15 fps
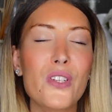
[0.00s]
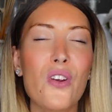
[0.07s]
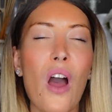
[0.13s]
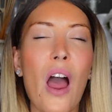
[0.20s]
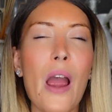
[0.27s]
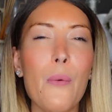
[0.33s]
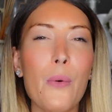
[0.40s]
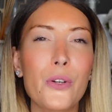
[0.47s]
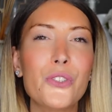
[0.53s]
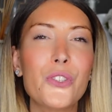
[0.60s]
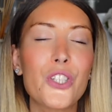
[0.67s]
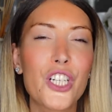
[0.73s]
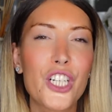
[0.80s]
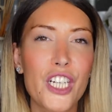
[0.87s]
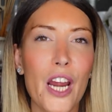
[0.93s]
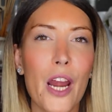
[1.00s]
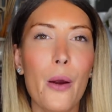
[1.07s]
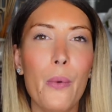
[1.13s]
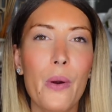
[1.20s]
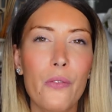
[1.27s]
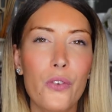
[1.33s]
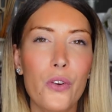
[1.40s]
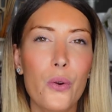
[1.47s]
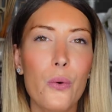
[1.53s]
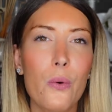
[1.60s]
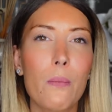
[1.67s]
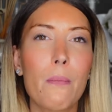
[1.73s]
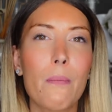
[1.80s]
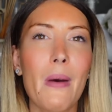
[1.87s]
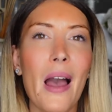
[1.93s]
So I want to share with
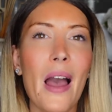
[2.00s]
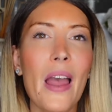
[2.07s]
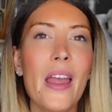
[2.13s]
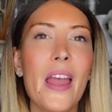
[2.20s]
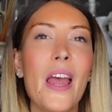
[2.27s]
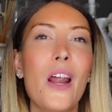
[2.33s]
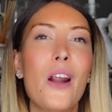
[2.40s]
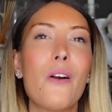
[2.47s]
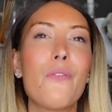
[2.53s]
you my